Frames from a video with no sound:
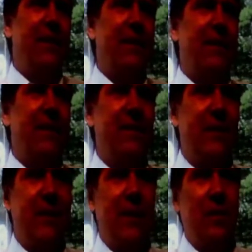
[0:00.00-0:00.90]

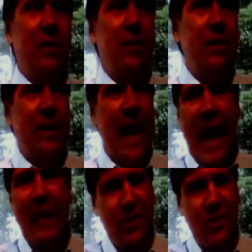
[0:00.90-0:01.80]
the
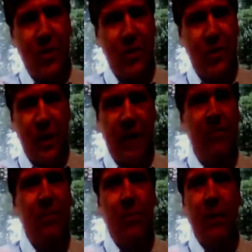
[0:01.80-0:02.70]
cast, just
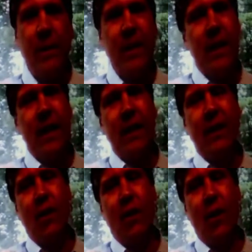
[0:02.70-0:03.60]
everybody got
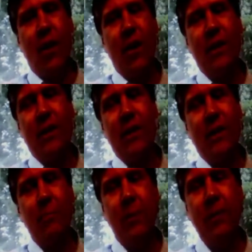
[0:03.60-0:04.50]
along.
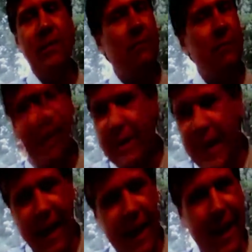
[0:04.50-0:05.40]
Billy's a fun
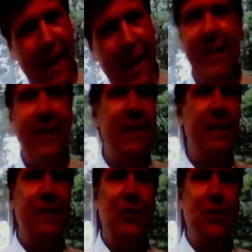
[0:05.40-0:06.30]
guy.
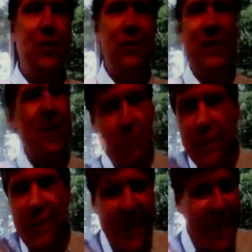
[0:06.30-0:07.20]
He's
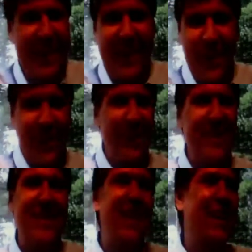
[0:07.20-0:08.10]
Billy. You
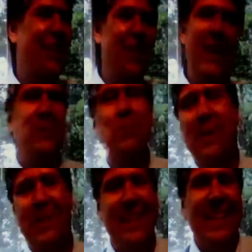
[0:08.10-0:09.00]
just got to go, that's
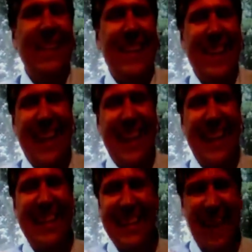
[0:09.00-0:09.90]
Billy.
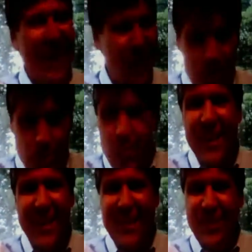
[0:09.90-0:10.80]
And he's kind of who
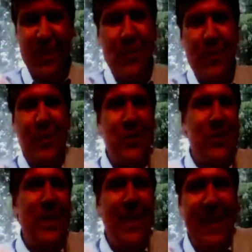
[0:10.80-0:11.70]
he is and who you
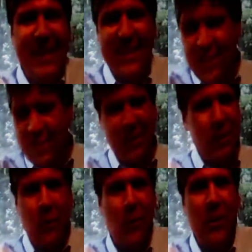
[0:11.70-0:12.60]
see, and he's just a
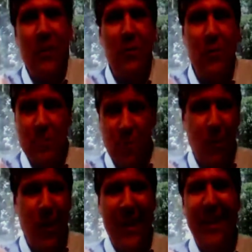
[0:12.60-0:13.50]
good old country
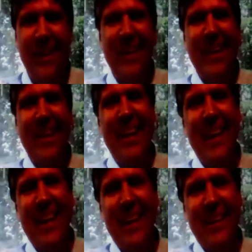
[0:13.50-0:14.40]
boy.
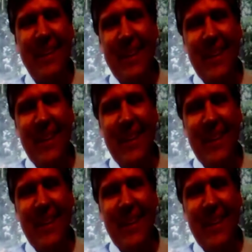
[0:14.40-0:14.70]
And